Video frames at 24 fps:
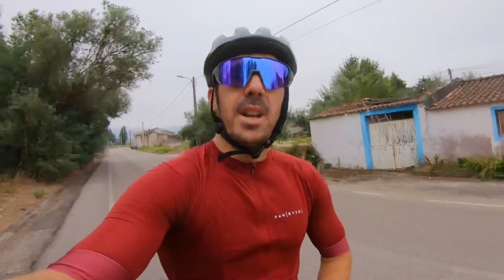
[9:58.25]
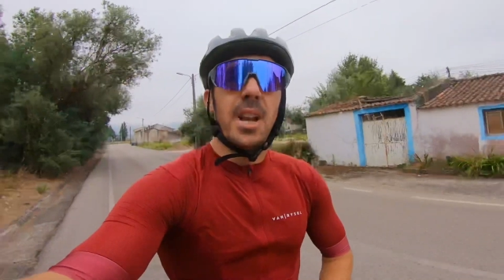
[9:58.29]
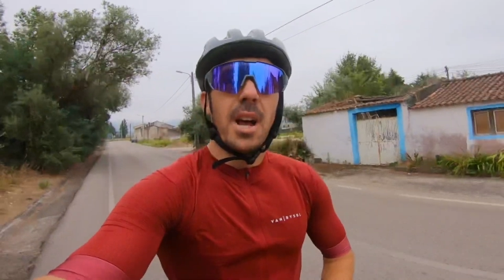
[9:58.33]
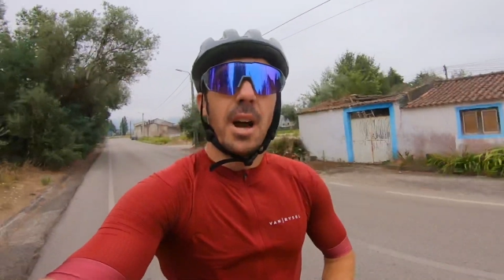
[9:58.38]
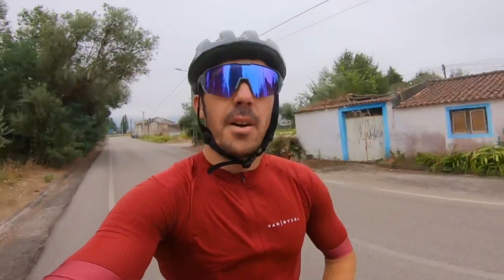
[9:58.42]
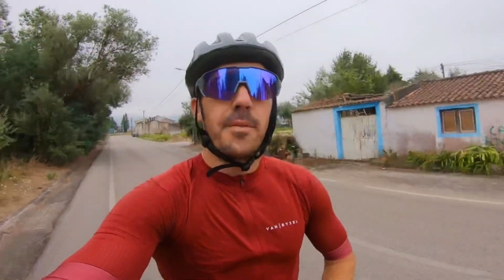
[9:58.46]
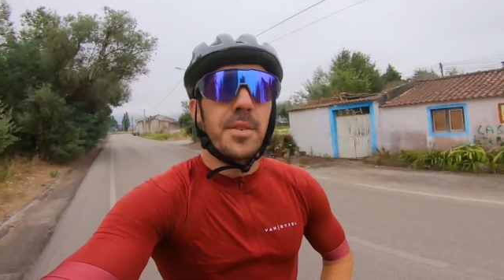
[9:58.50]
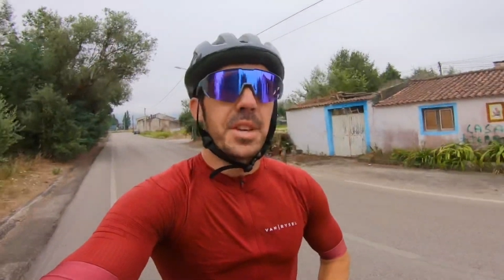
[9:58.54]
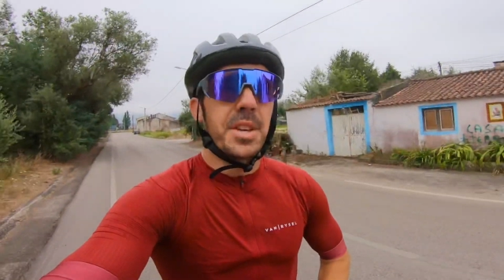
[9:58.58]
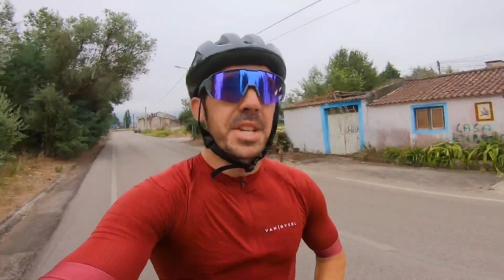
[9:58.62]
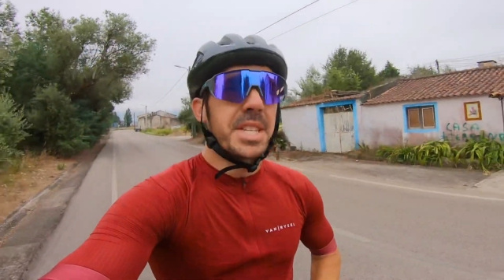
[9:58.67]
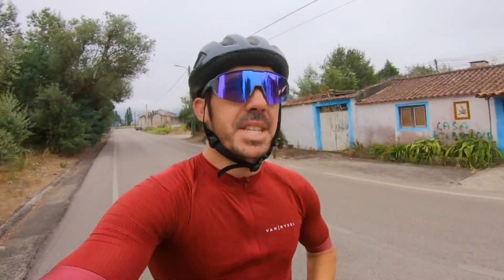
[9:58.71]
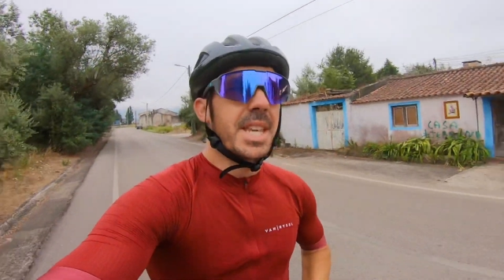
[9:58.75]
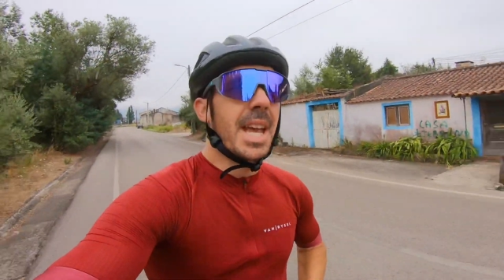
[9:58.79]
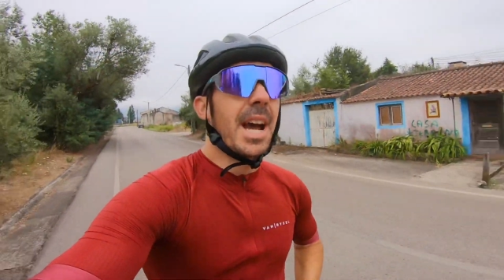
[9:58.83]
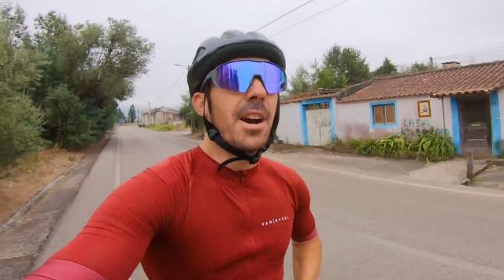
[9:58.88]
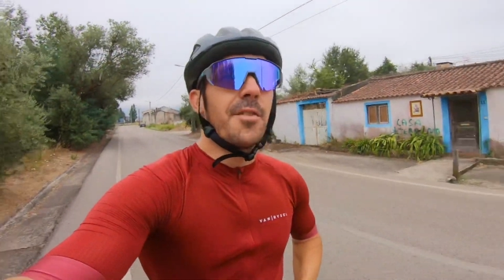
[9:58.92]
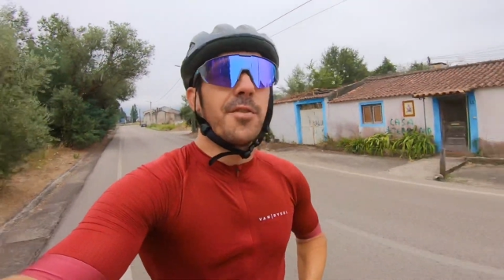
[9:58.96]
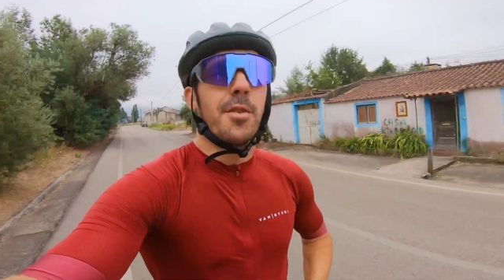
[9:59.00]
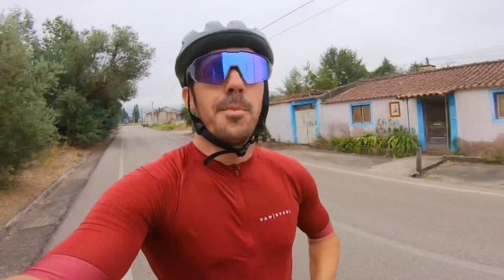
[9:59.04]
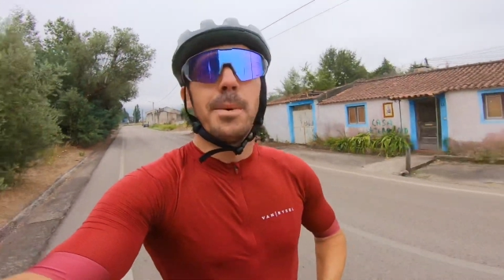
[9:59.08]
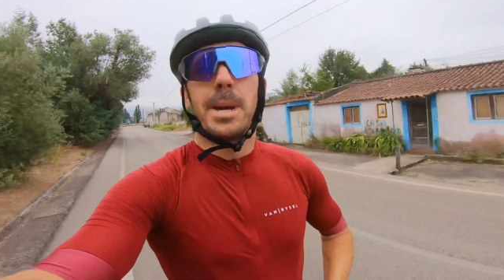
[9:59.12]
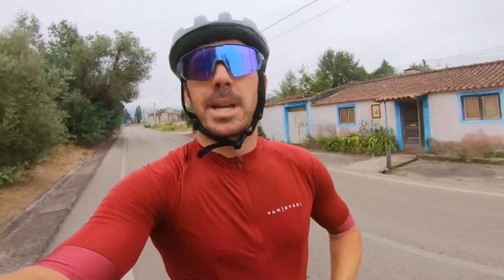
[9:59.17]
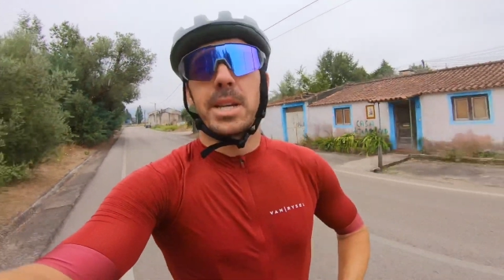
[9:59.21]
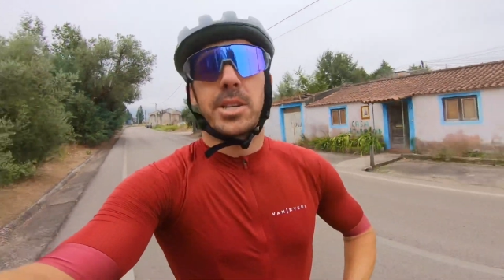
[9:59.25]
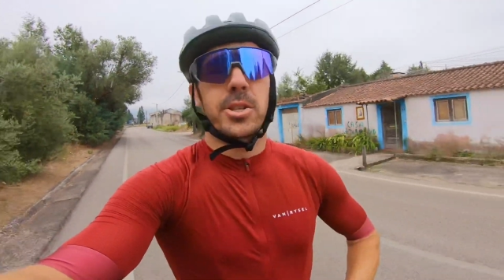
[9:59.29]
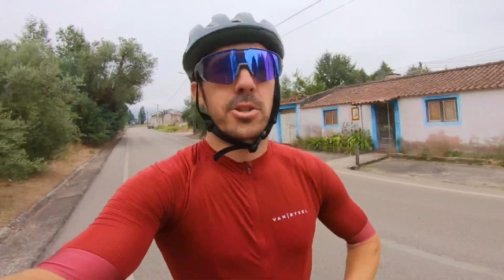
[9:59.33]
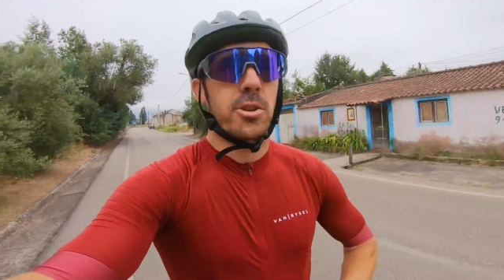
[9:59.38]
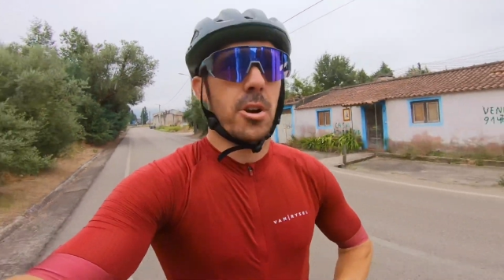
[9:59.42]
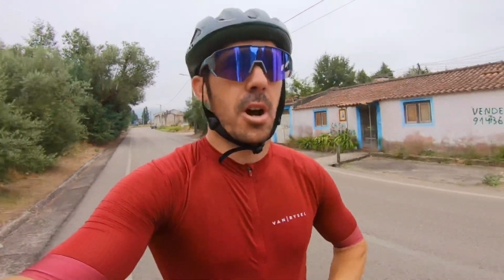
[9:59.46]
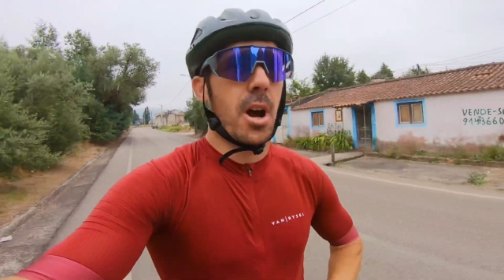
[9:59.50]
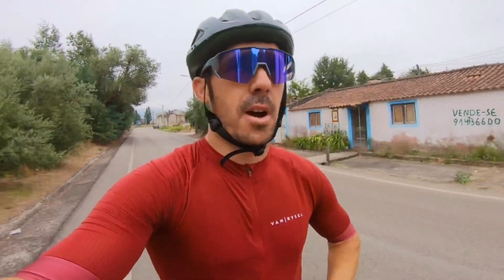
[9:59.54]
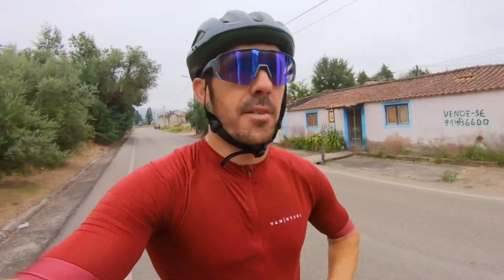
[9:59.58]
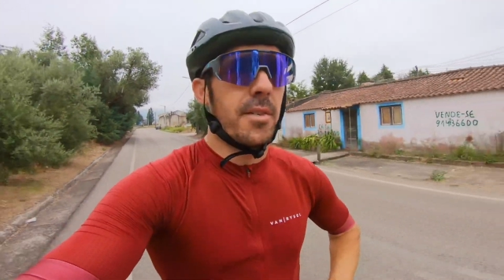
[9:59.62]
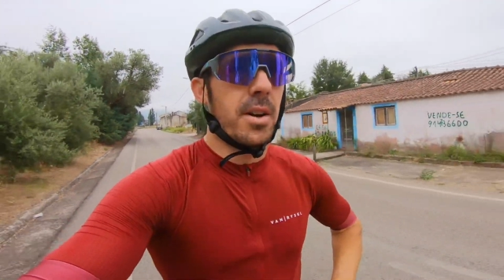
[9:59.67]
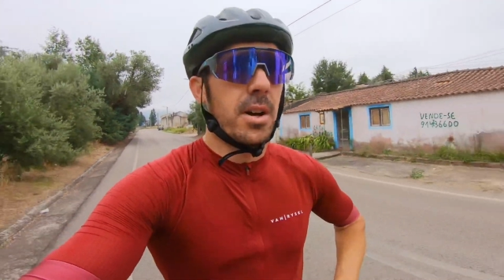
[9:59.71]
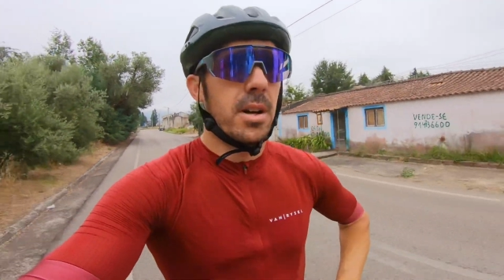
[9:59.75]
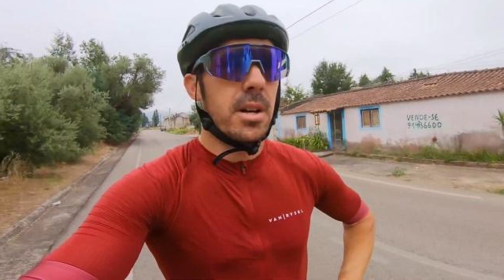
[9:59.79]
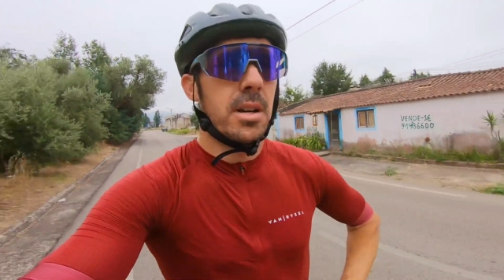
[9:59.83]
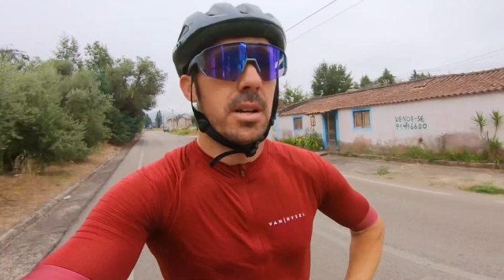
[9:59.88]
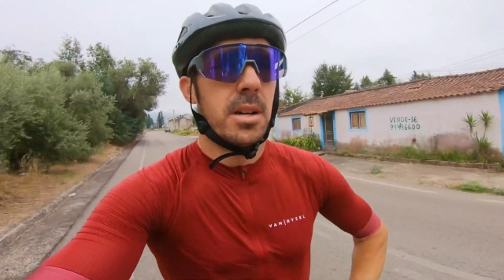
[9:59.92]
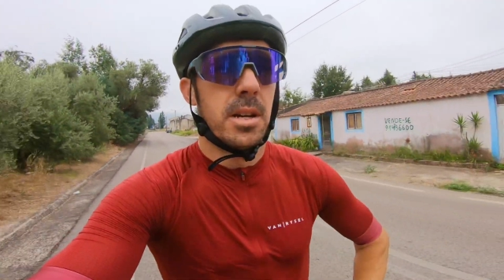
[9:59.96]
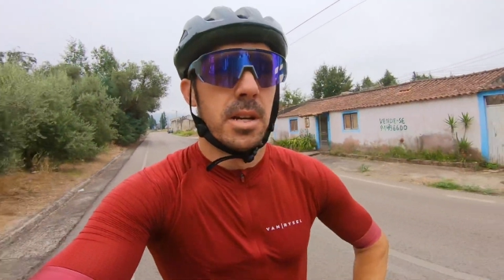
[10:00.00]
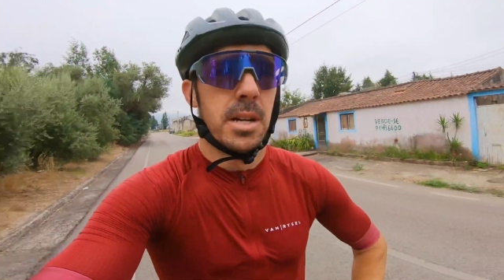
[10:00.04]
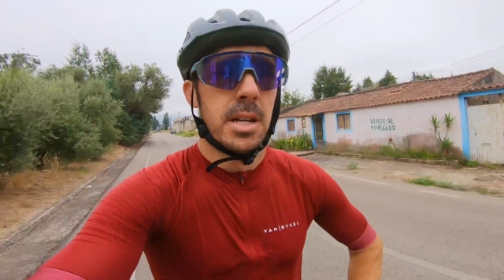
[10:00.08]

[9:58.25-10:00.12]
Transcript: love yourself a bit of Strava,